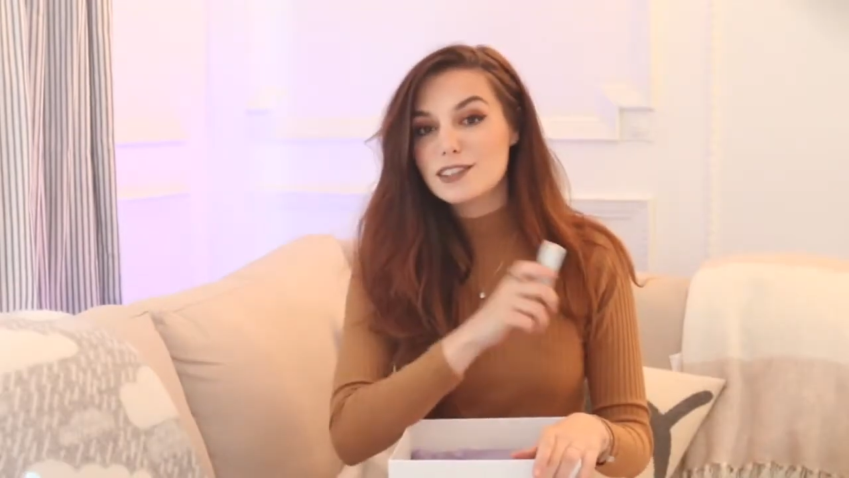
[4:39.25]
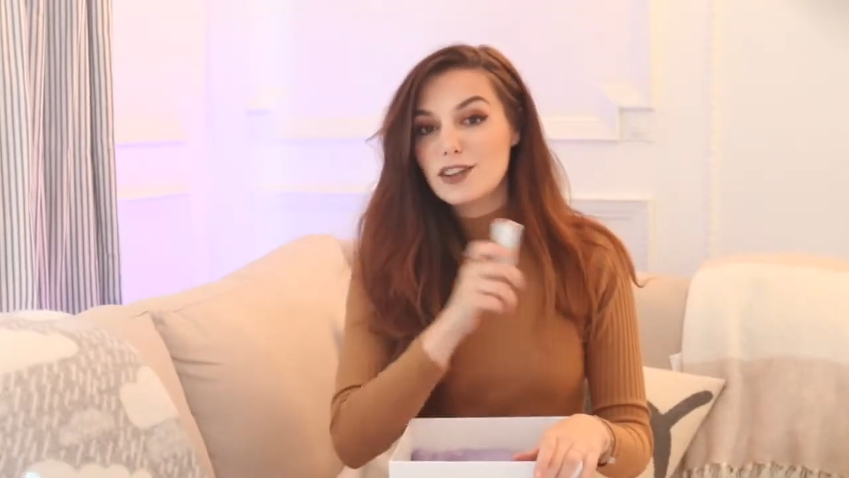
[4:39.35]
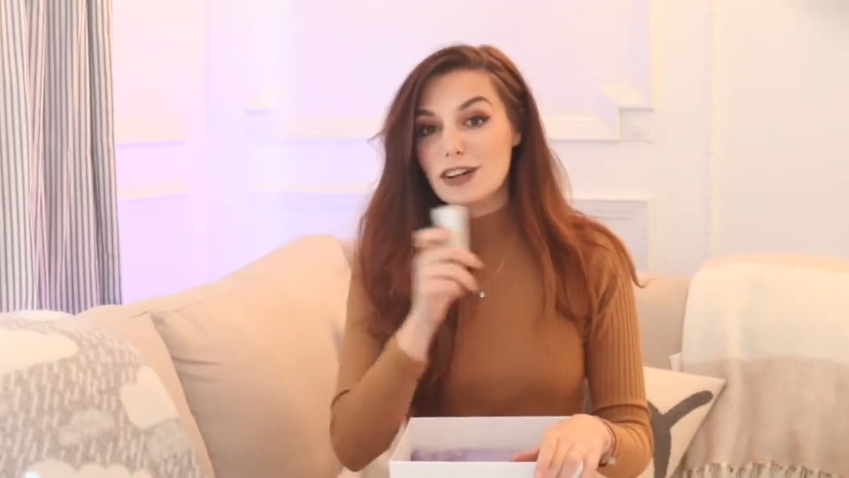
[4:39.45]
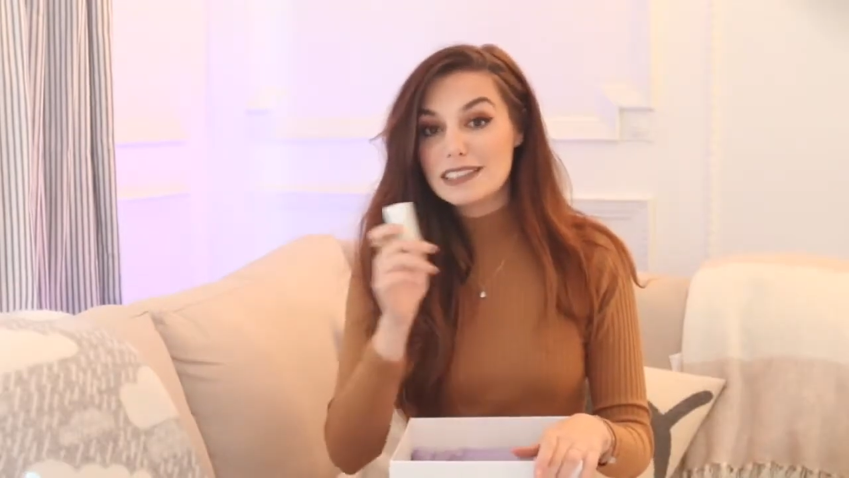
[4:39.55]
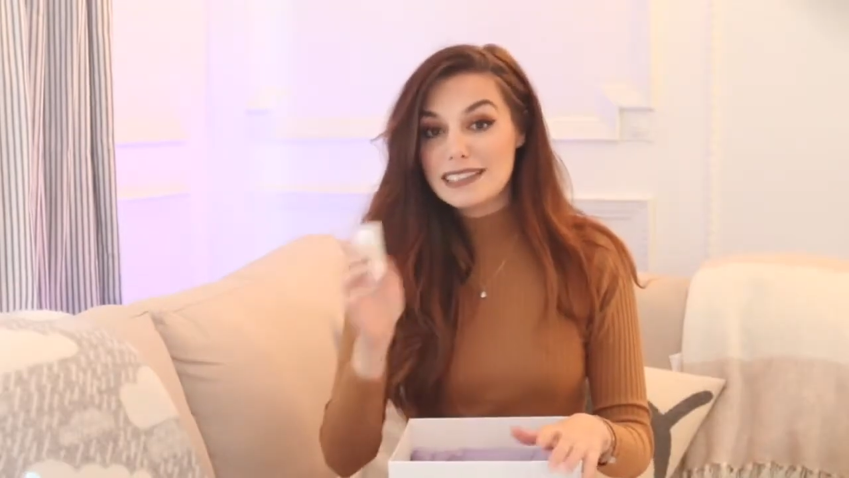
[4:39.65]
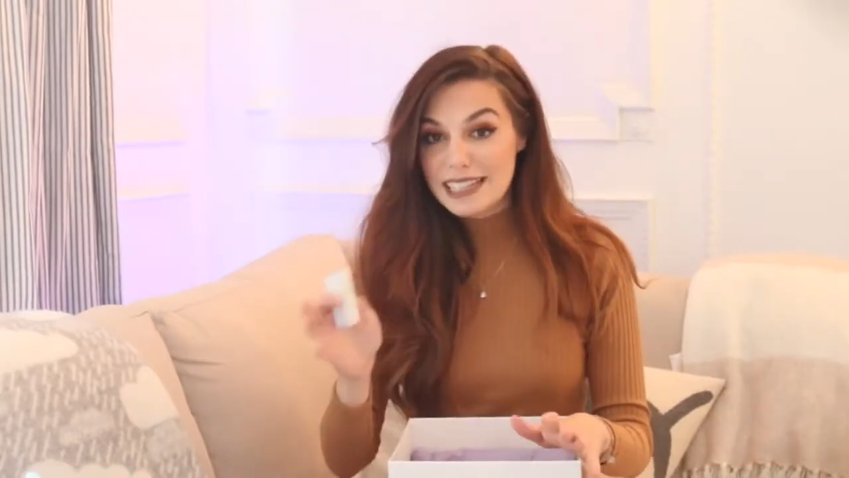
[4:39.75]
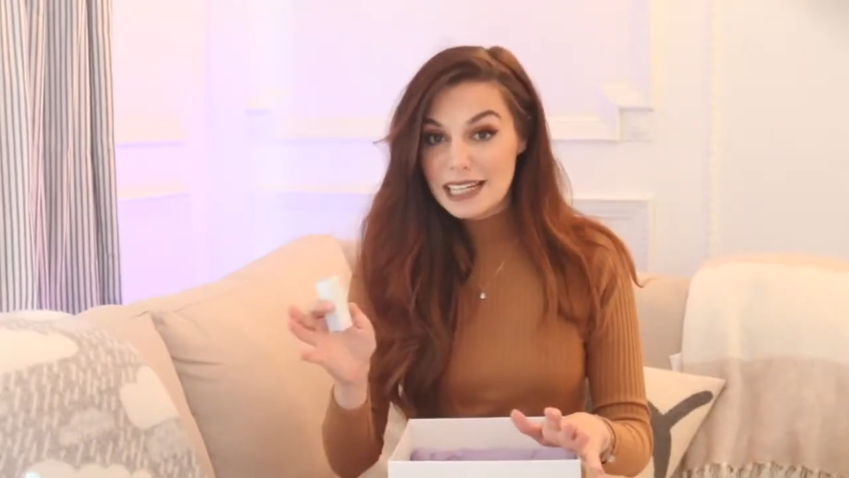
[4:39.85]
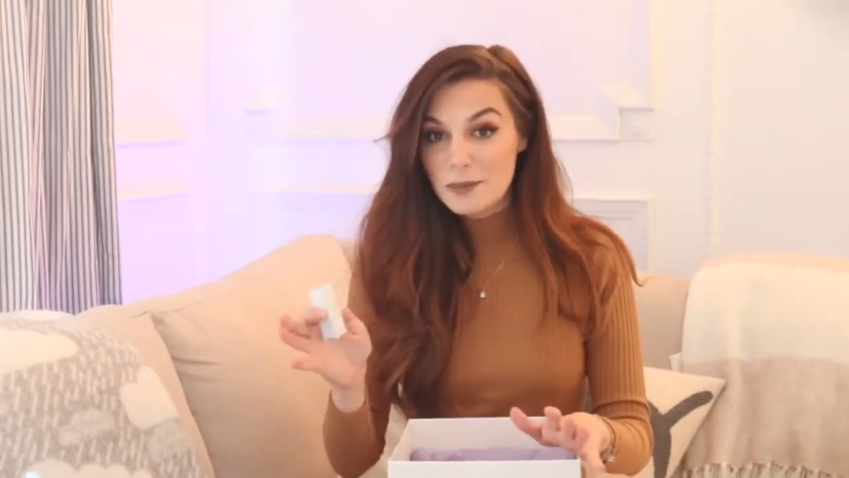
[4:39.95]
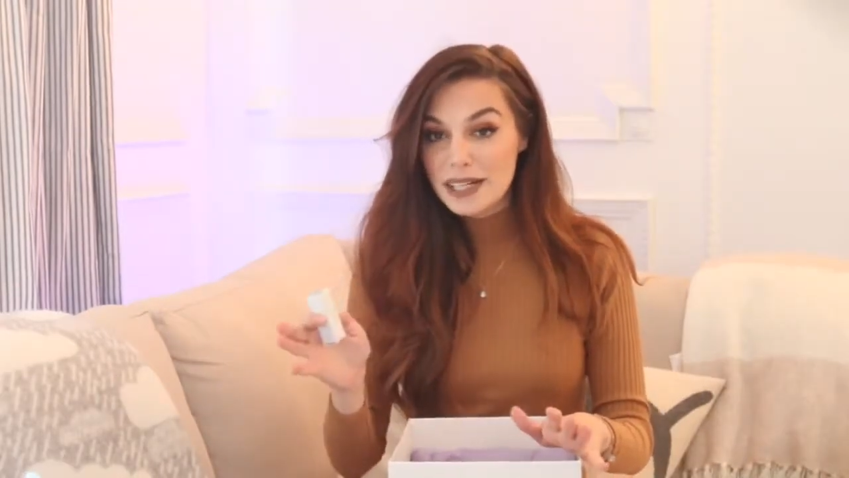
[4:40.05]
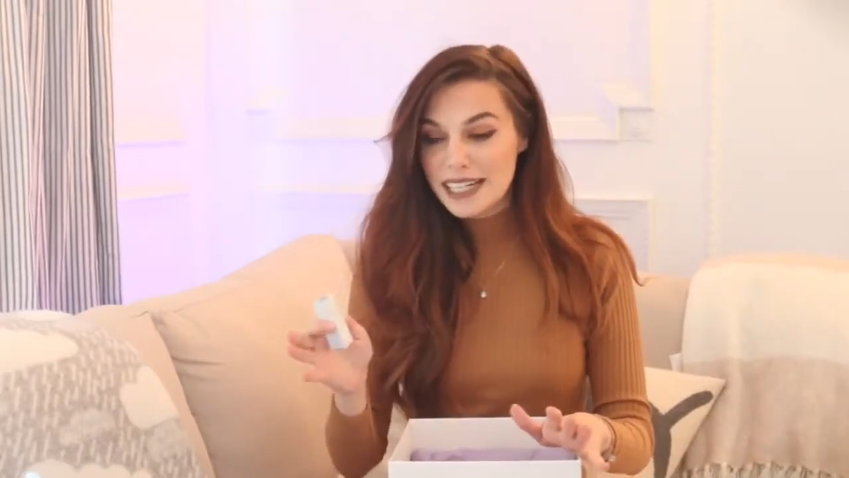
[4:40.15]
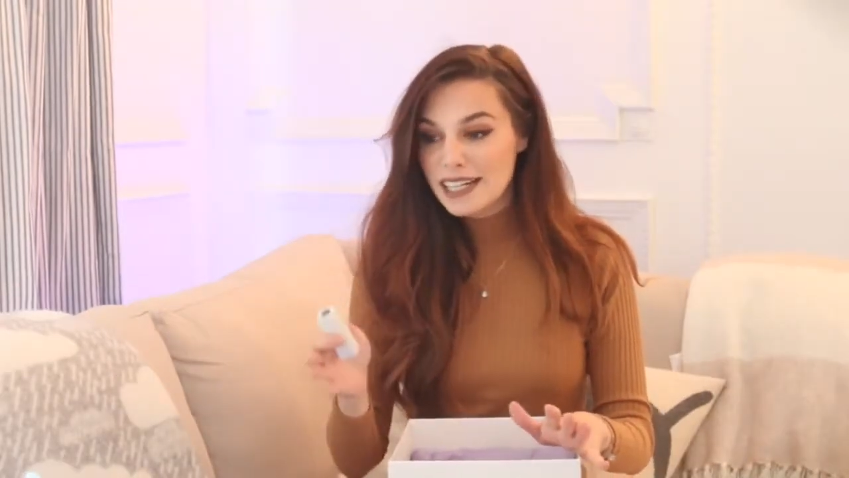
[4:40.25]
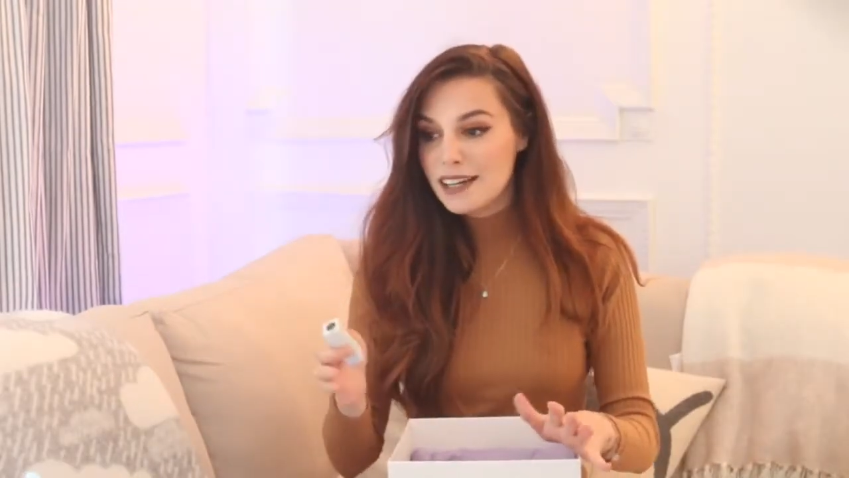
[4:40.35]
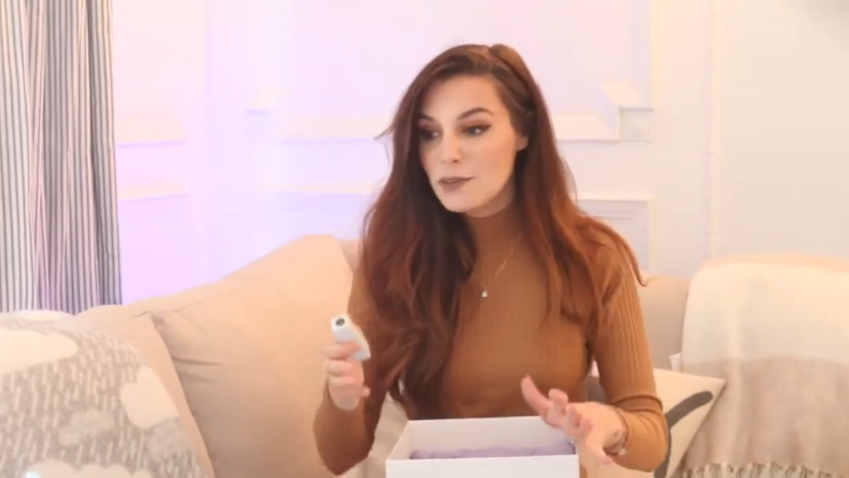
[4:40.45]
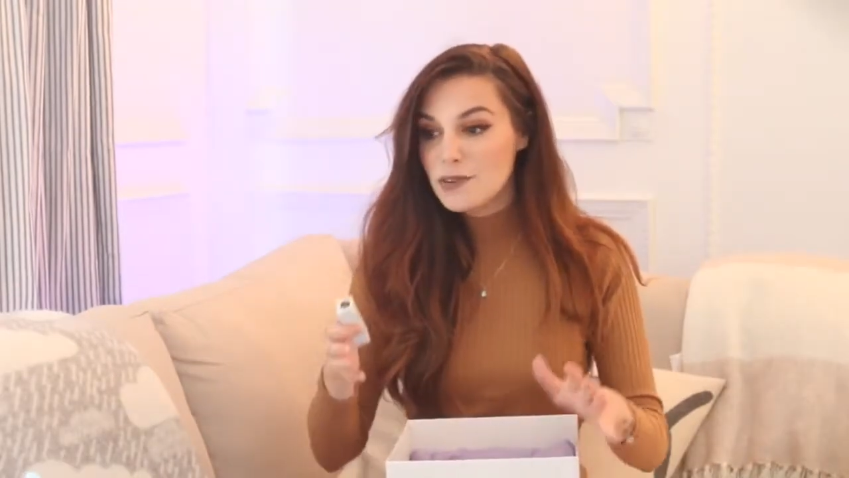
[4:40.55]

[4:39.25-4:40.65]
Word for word: to call Stella Marina,